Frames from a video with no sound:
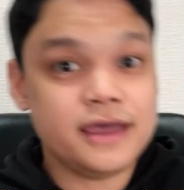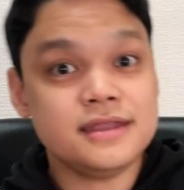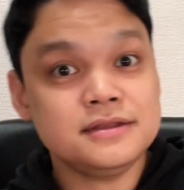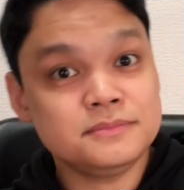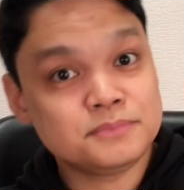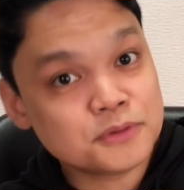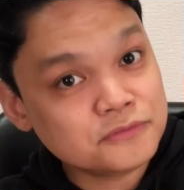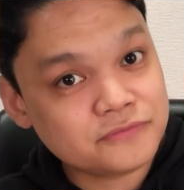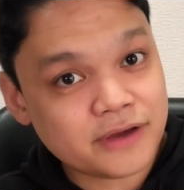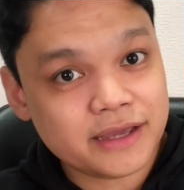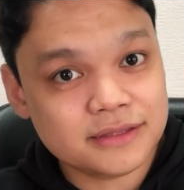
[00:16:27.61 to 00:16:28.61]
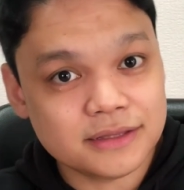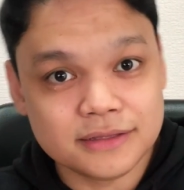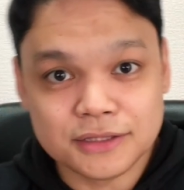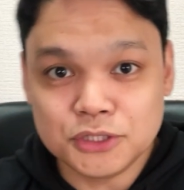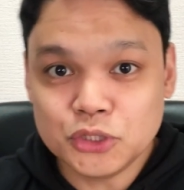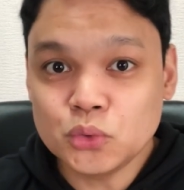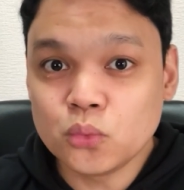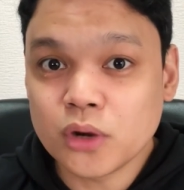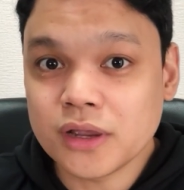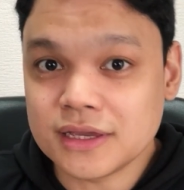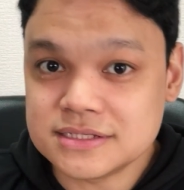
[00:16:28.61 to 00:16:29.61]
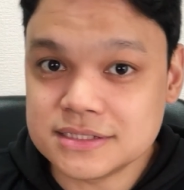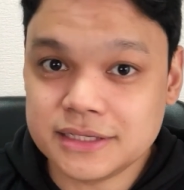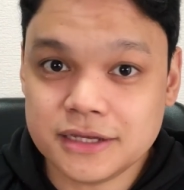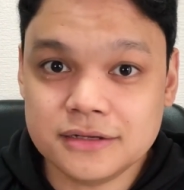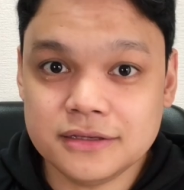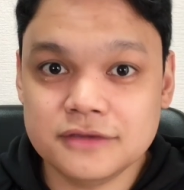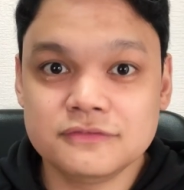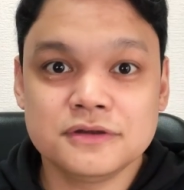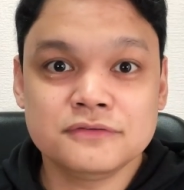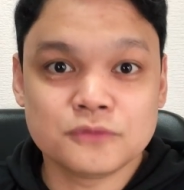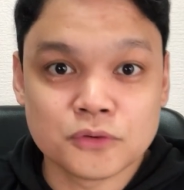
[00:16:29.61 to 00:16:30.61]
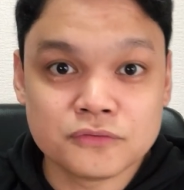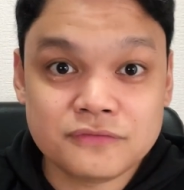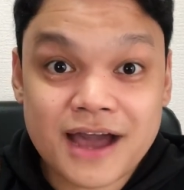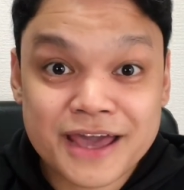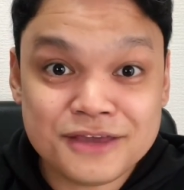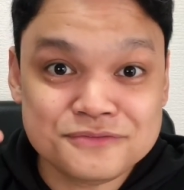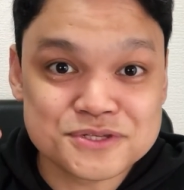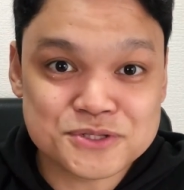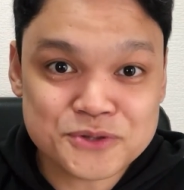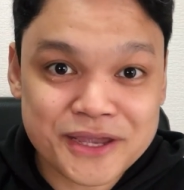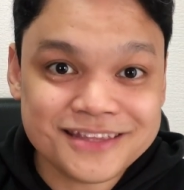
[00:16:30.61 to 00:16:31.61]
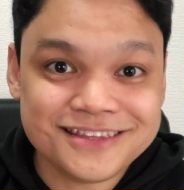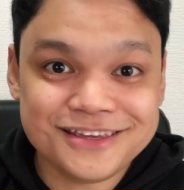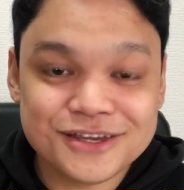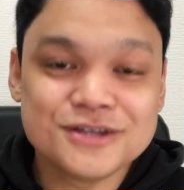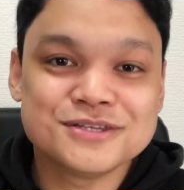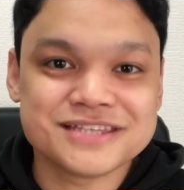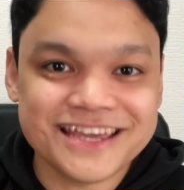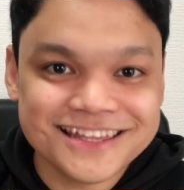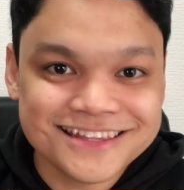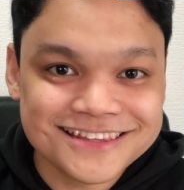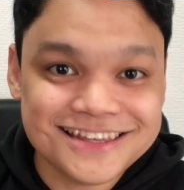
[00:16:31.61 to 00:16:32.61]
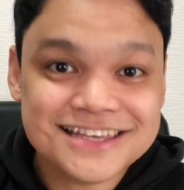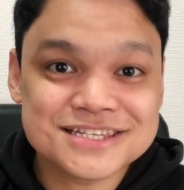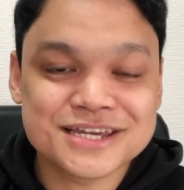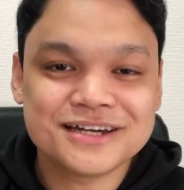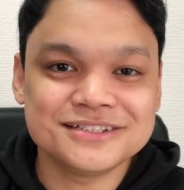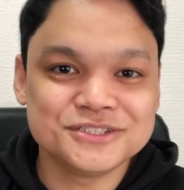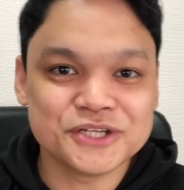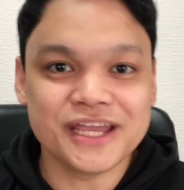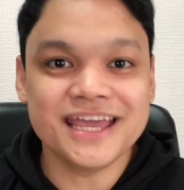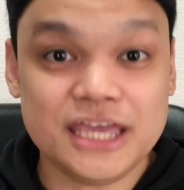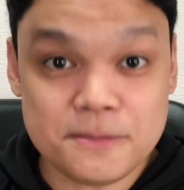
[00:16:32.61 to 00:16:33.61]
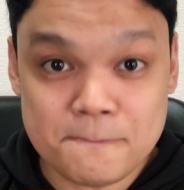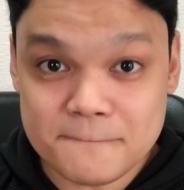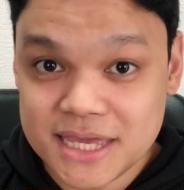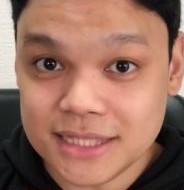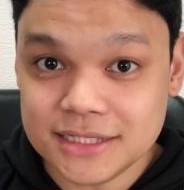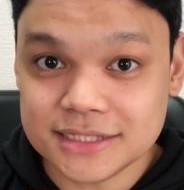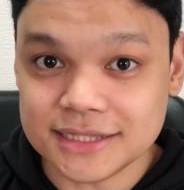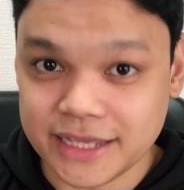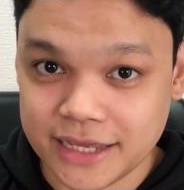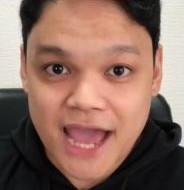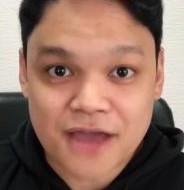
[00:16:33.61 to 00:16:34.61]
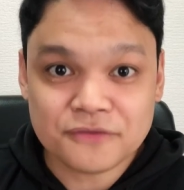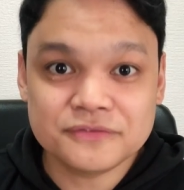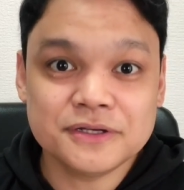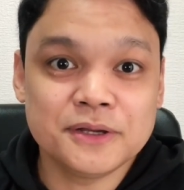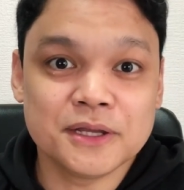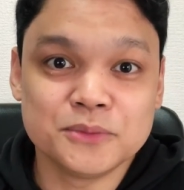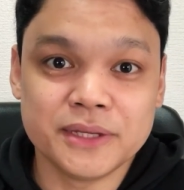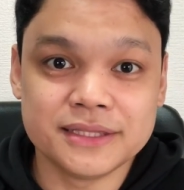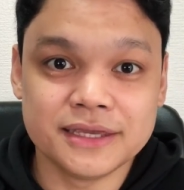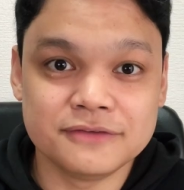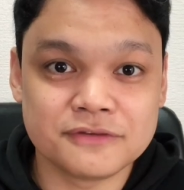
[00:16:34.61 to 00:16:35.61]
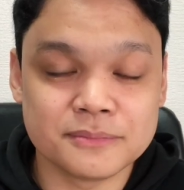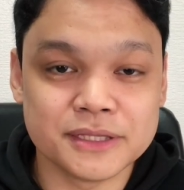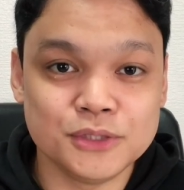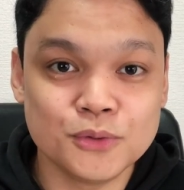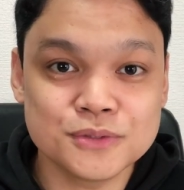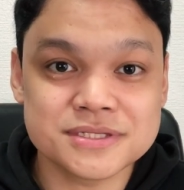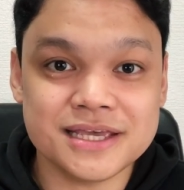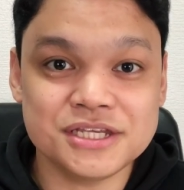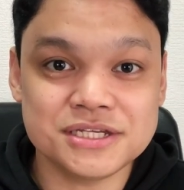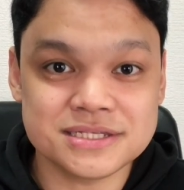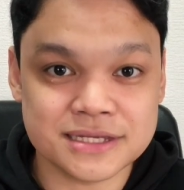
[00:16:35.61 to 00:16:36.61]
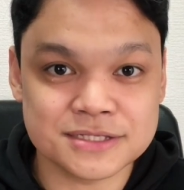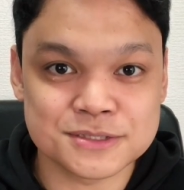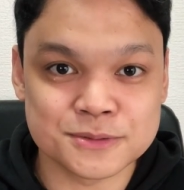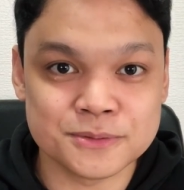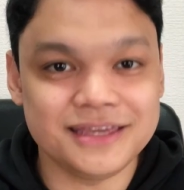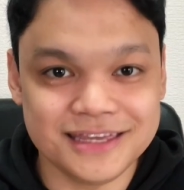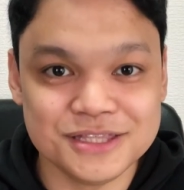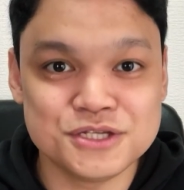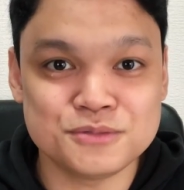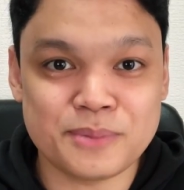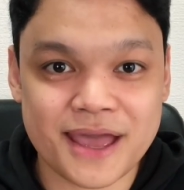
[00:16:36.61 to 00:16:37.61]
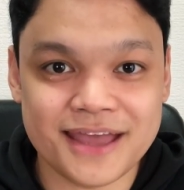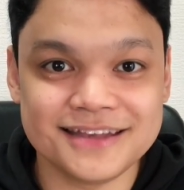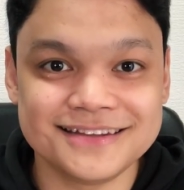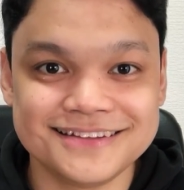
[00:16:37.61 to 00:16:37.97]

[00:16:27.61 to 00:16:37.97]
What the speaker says: And provided that you work as a caregiver for 5 straight years in this country immediately after graduating from a Yosei Shisetsu in Japan.